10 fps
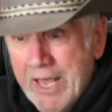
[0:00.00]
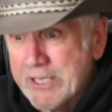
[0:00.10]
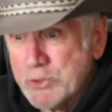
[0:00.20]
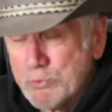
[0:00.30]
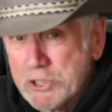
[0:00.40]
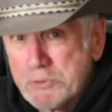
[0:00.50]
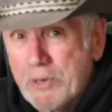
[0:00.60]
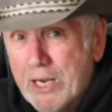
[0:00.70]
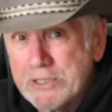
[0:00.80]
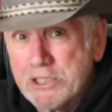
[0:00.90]
is
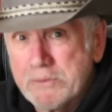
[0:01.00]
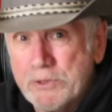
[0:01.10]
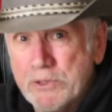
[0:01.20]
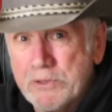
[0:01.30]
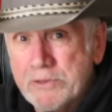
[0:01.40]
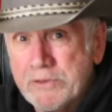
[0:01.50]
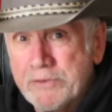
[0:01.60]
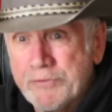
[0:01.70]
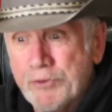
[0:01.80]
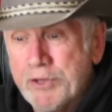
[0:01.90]
responsible
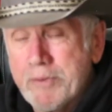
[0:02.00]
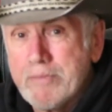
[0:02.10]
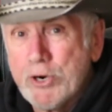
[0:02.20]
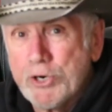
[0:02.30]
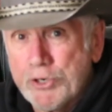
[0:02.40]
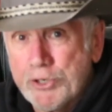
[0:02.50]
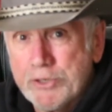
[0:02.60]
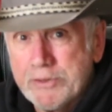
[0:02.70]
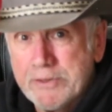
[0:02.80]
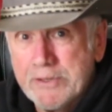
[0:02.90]
for the
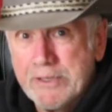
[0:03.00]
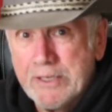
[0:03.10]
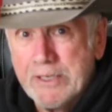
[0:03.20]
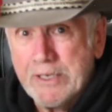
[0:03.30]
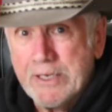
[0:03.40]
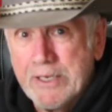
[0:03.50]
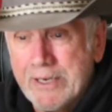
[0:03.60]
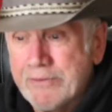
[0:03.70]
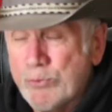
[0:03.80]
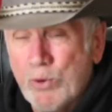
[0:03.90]
murder
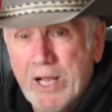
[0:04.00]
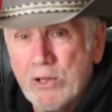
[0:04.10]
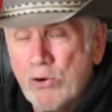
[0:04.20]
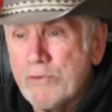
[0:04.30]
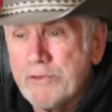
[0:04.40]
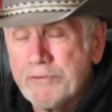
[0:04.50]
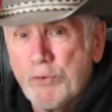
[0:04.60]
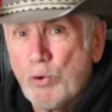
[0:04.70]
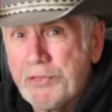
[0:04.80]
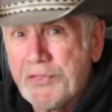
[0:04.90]
of, over
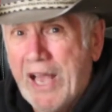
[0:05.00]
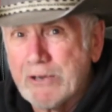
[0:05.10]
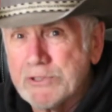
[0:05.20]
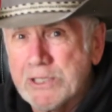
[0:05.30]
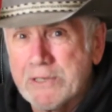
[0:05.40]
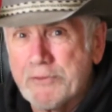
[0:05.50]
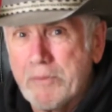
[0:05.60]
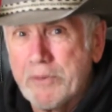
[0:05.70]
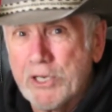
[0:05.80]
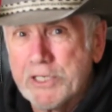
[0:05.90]
4,000 of
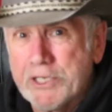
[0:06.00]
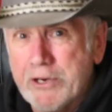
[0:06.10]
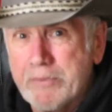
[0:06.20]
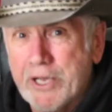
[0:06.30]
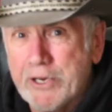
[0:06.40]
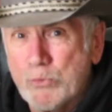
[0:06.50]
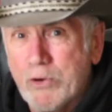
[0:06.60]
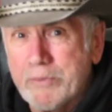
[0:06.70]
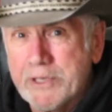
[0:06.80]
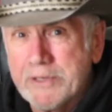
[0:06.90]
our military men and
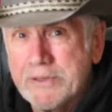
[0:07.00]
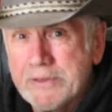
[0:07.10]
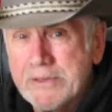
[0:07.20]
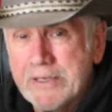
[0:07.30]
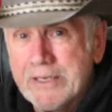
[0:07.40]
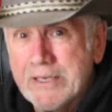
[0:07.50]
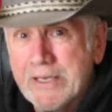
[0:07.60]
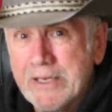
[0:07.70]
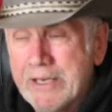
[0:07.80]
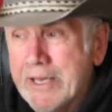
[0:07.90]
women,
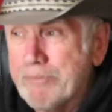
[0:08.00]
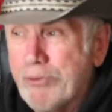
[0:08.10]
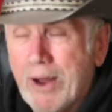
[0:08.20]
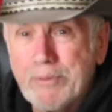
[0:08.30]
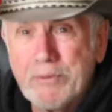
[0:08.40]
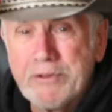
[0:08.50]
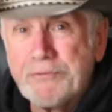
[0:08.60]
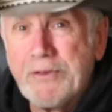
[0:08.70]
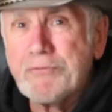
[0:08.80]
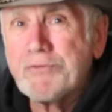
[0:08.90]
and probably
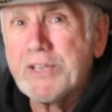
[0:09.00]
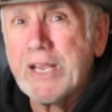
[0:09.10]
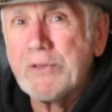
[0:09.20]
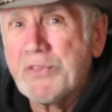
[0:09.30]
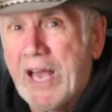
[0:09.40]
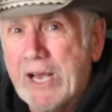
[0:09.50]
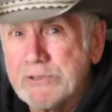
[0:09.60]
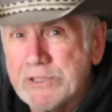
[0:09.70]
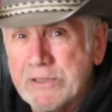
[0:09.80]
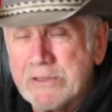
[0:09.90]

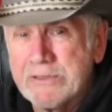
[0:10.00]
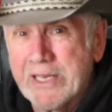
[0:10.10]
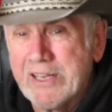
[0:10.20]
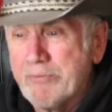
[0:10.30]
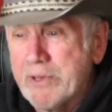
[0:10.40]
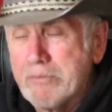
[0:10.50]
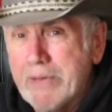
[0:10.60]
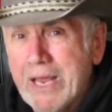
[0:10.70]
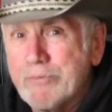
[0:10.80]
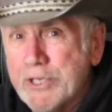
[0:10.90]
15,000 that have been
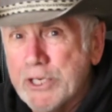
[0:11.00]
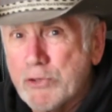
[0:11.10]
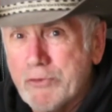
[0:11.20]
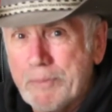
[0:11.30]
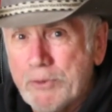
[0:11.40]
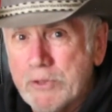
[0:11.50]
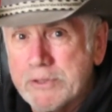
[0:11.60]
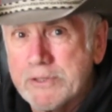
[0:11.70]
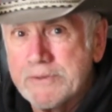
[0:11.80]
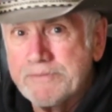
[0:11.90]
maimed and crippled